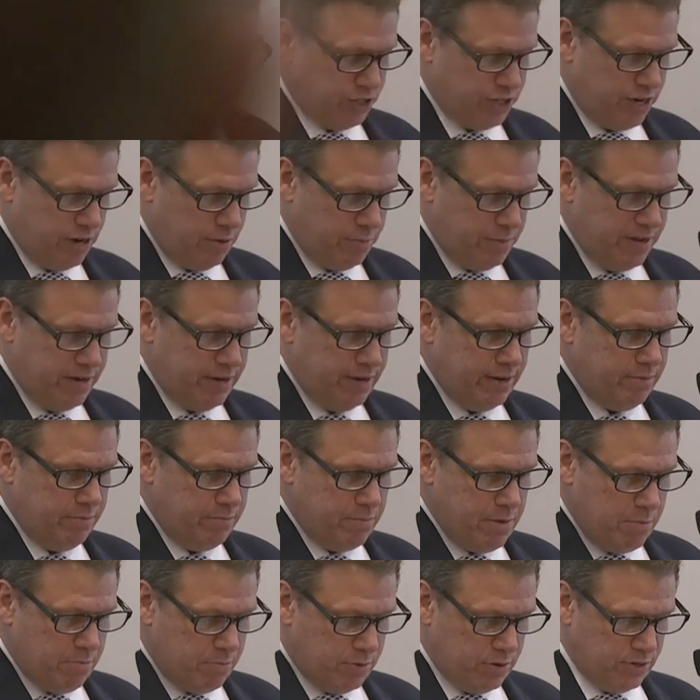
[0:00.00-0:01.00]
Chairman, and
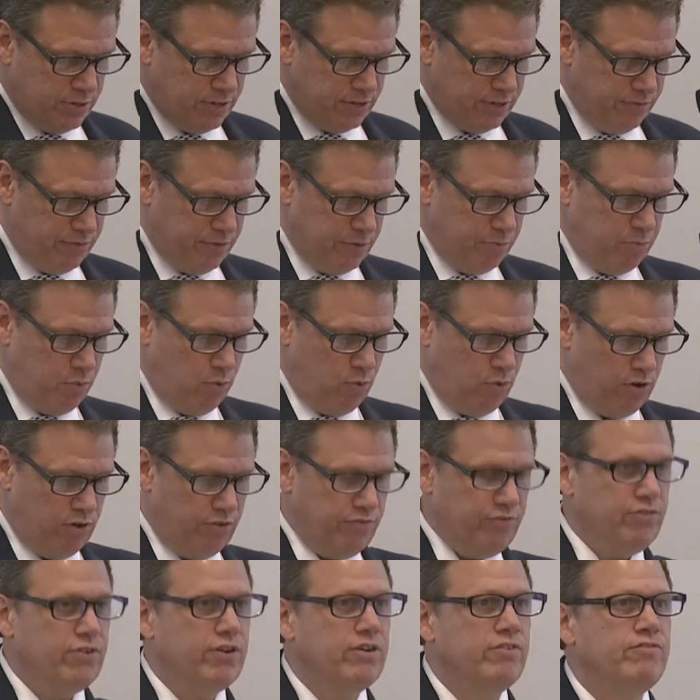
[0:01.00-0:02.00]
members of the board
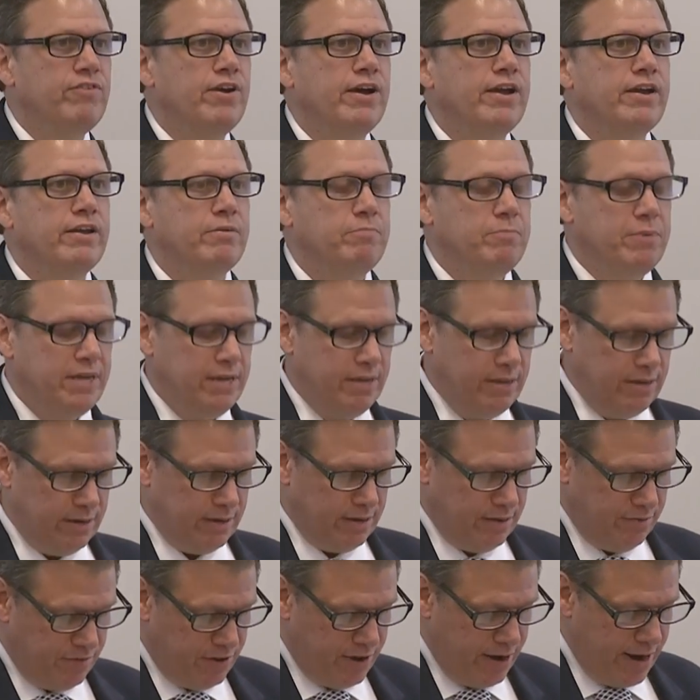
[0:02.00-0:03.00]
for inviting me.
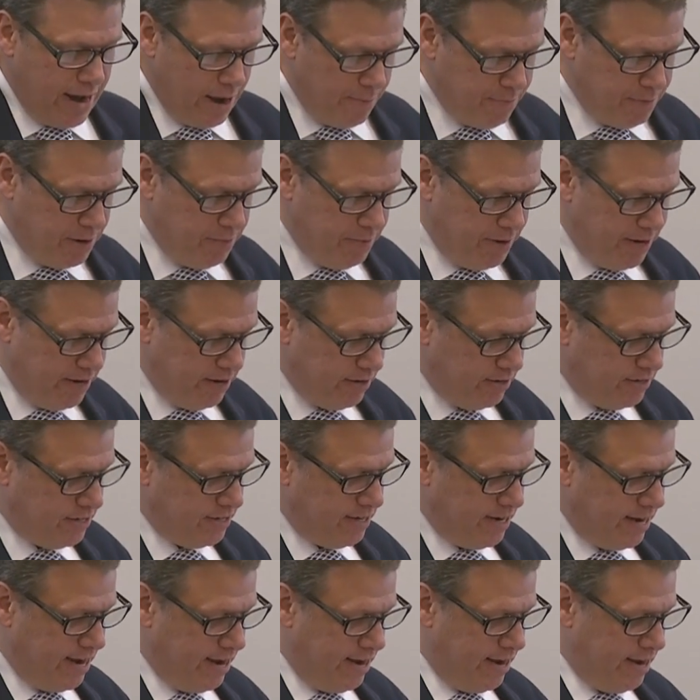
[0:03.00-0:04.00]
Very happy to be here
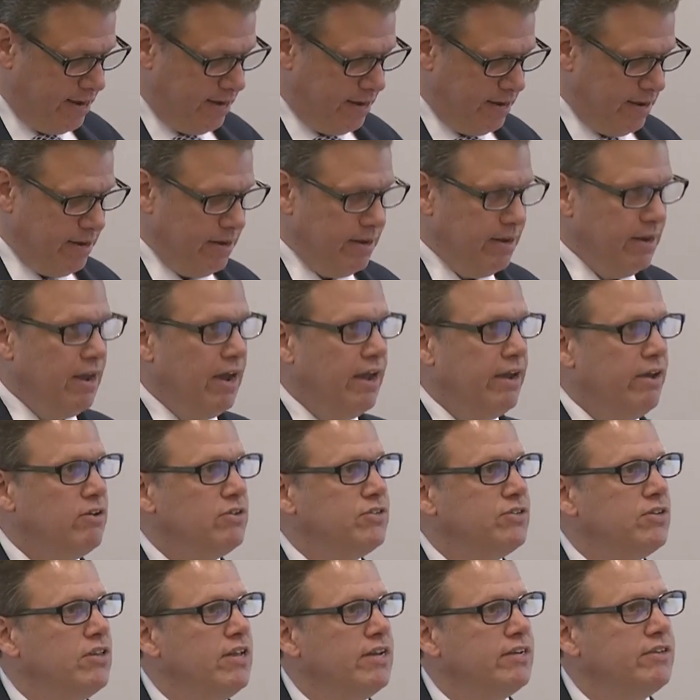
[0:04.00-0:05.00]
today. I'd
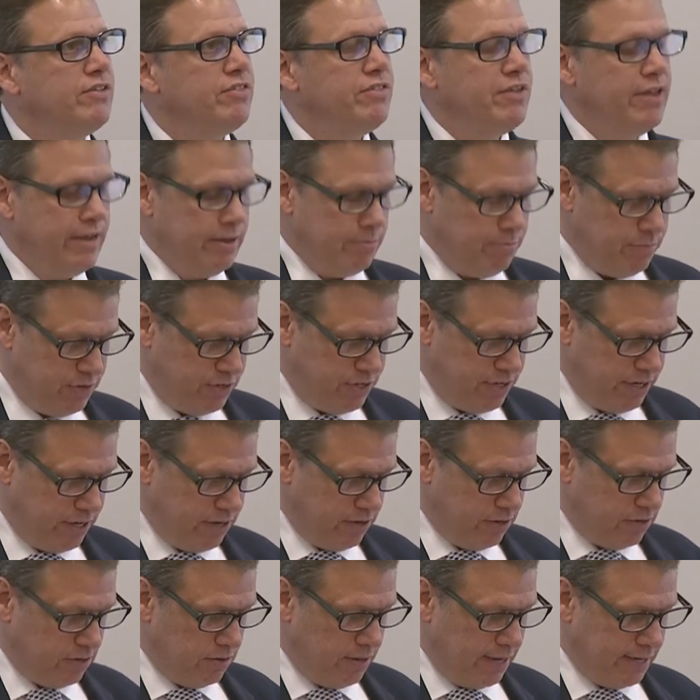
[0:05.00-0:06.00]
also like to thank in
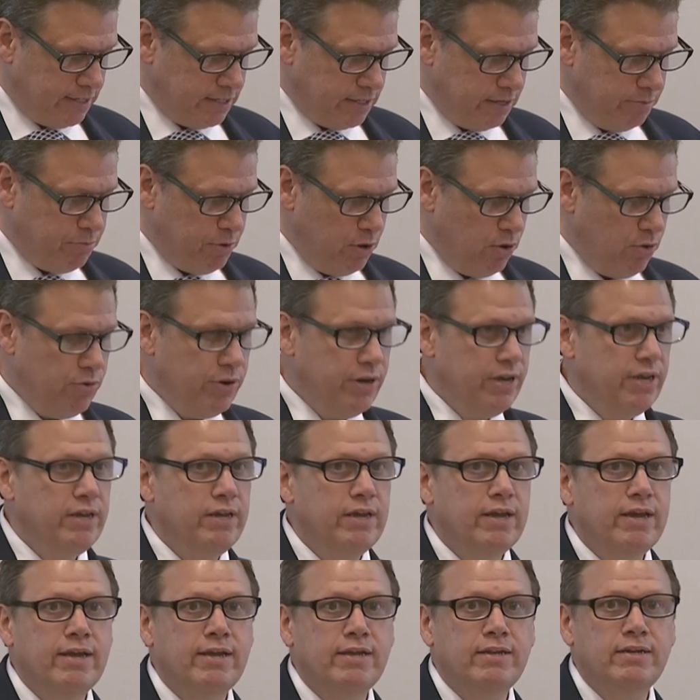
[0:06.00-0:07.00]
particular Leslie Boney
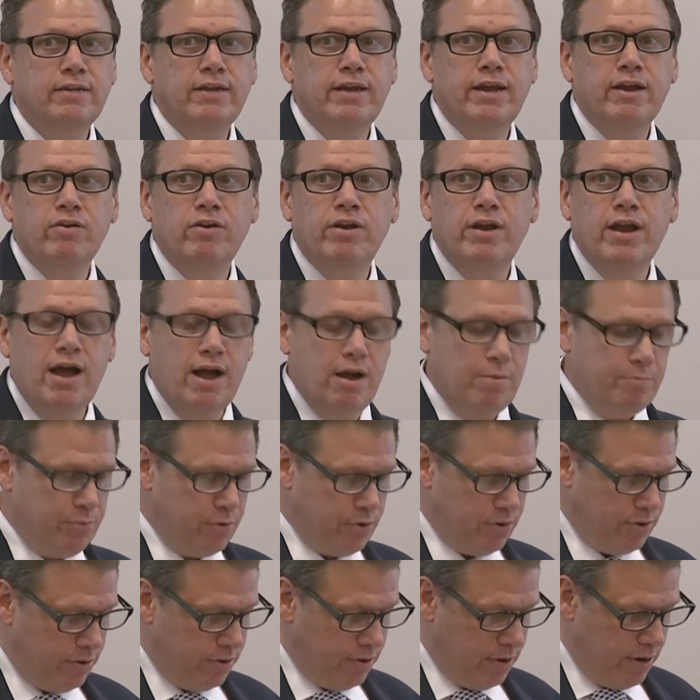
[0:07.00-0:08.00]
and Aaron
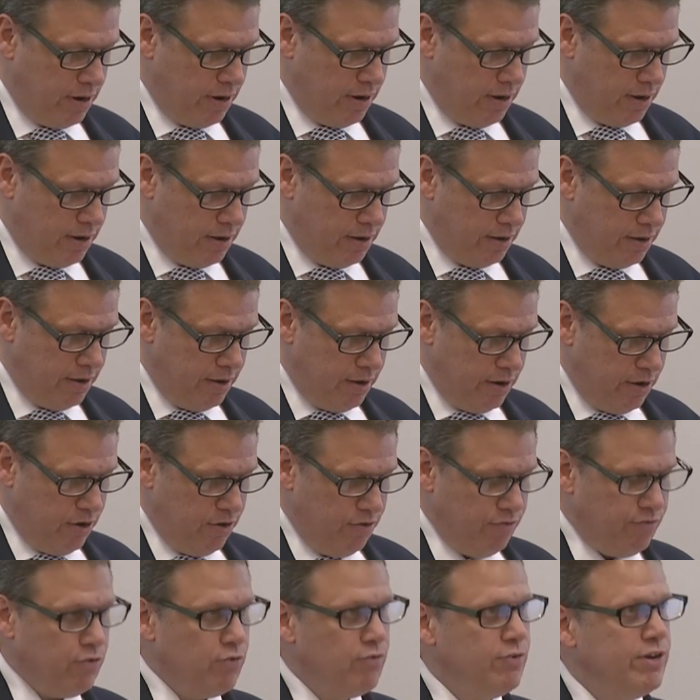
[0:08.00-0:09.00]
Hopper
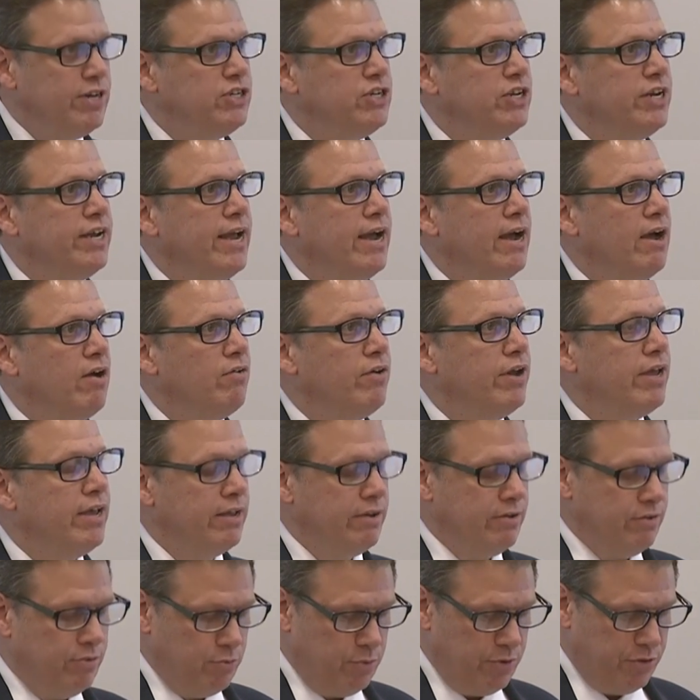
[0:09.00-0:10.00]
for reaching out
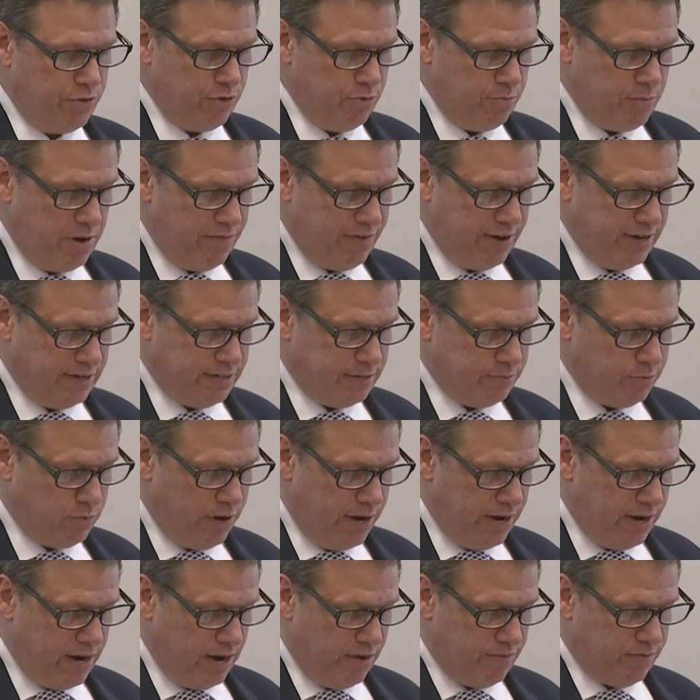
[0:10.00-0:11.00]
and with whom I've had some
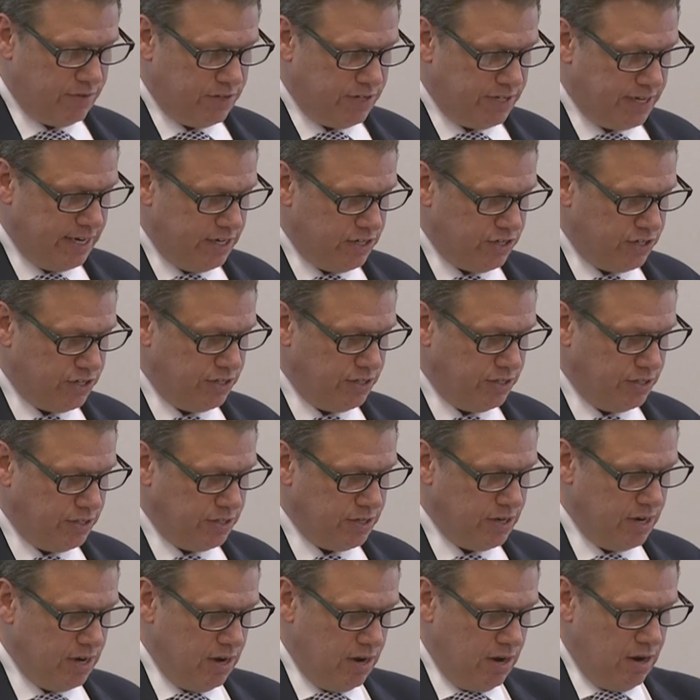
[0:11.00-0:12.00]
great conversations
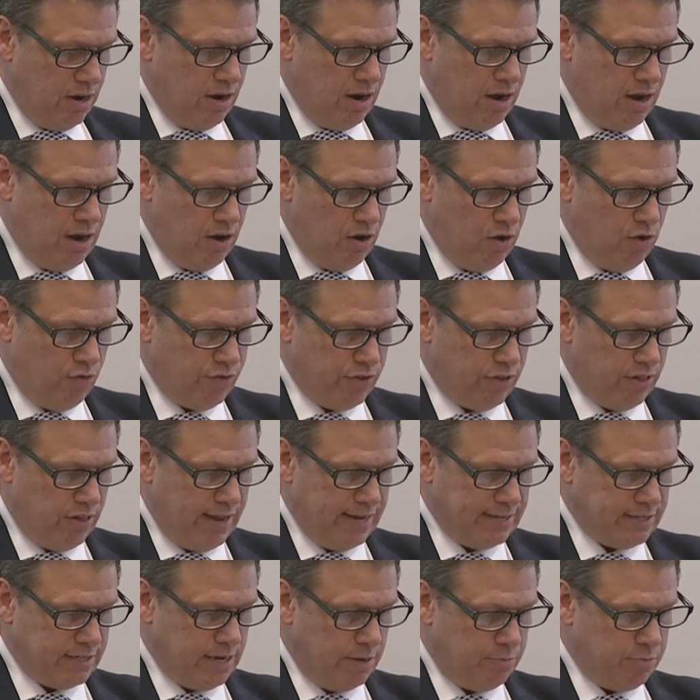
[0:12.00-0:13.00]
over the
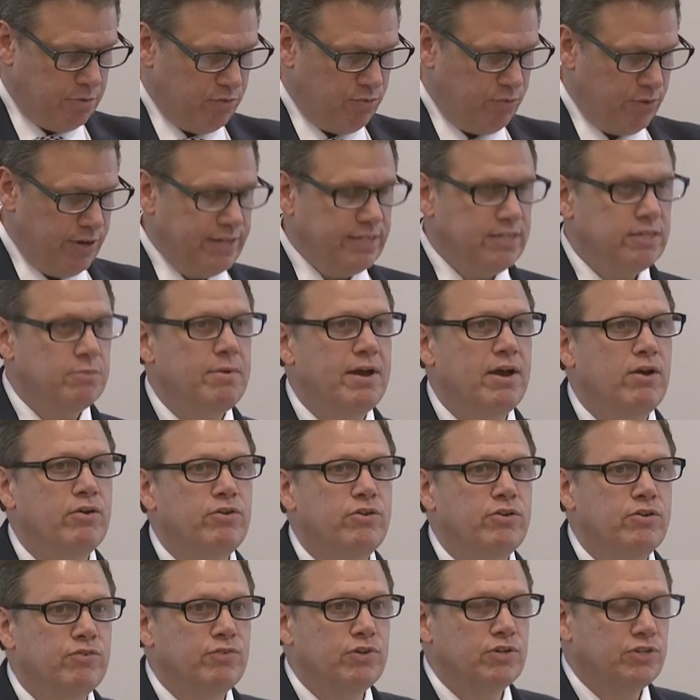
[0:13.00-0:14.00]
last couple of weeks about
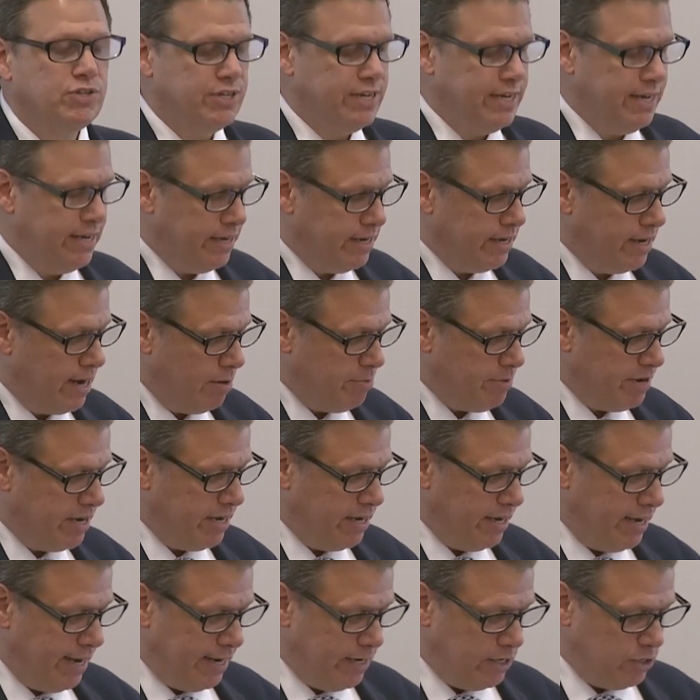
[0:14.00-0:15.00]
university economic
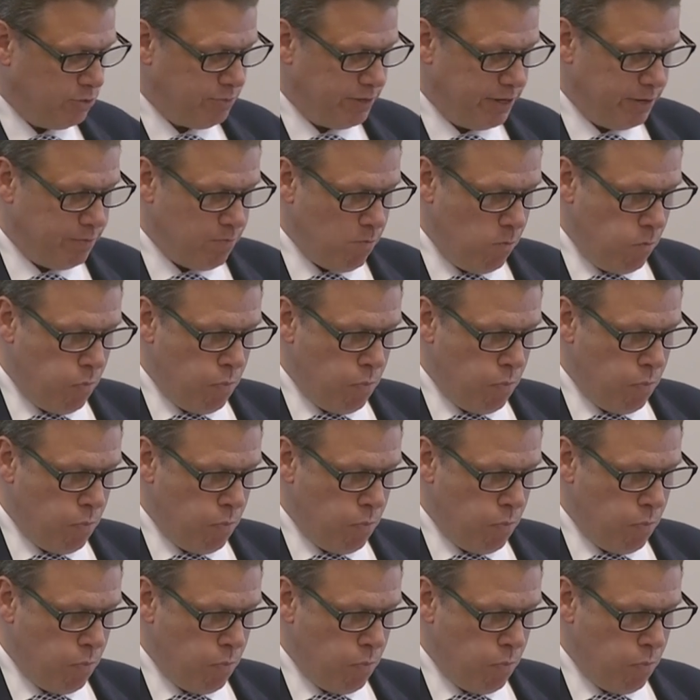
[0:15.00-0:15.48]
engagement.